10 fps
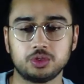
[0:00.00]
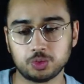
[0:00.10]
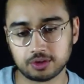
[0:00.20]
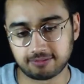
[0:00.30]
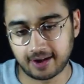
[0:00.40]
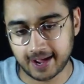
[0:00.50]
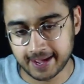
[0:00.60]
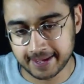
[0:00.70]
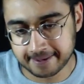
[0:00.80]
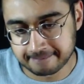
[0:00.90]

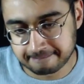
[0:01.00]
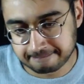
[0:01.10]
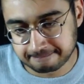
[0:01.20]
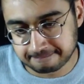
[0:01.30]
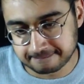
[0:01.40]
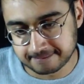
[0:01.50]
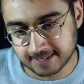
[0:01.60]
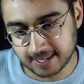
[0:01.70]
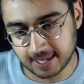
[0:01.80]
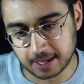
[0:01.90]
unify
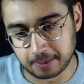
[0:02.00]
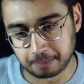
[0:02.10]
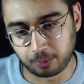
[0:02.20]
a